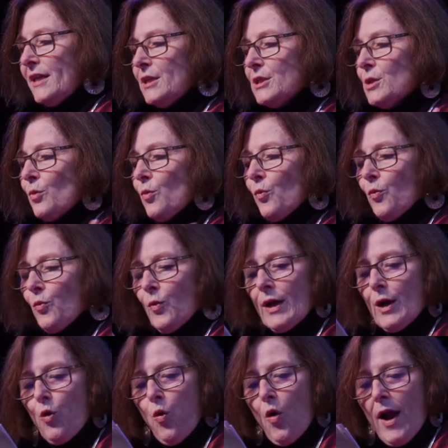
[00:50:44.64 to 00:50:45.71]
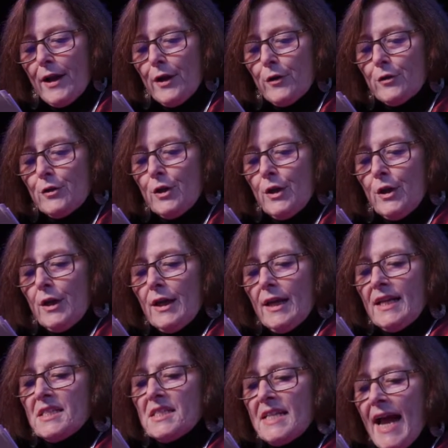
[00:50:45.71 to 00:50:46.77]
is required
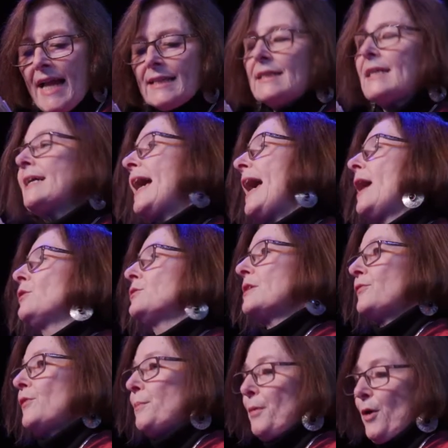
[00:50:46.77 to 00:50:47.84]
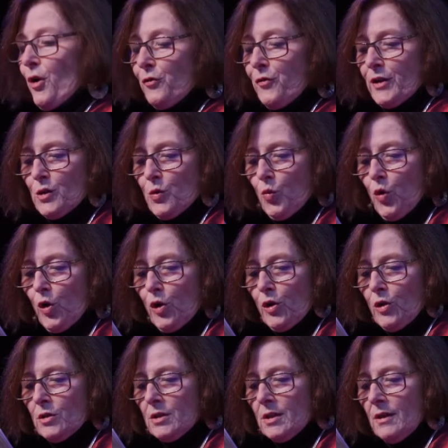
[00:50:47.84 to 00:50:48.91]
is not an account of a perfect
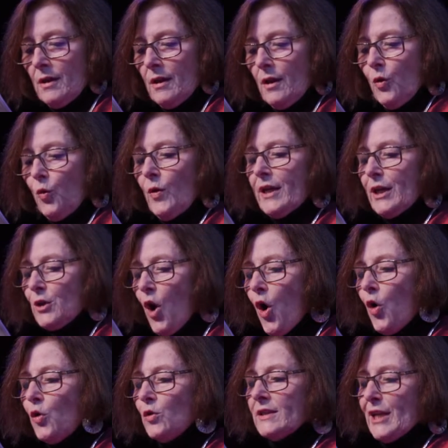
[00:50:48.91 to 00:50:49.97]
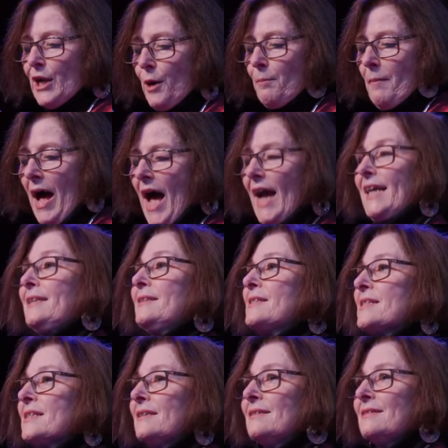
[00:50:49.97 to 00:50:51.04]
world we can hold in our
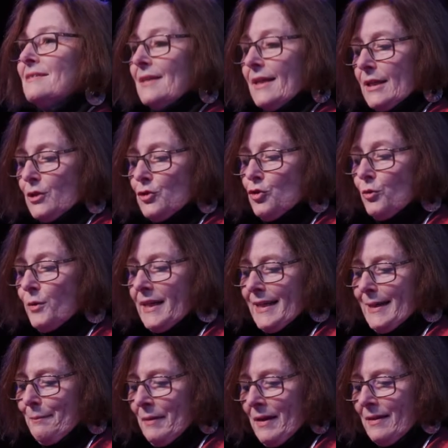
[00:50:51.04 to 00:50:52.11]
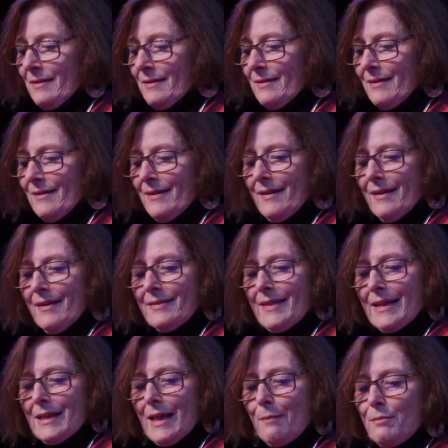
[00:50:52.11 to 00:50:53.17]
minds like a dream
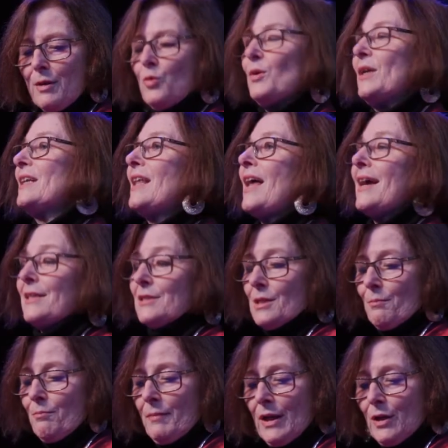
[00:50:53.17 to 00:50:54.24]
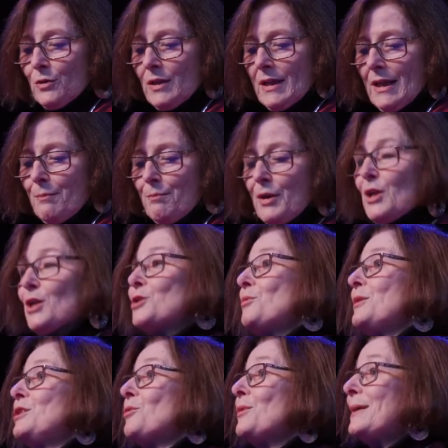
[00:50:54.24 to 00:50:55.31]
that can be realized merely because
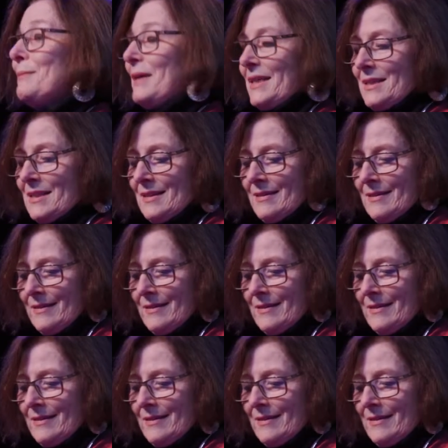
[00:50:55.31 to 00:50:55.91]
we dream it,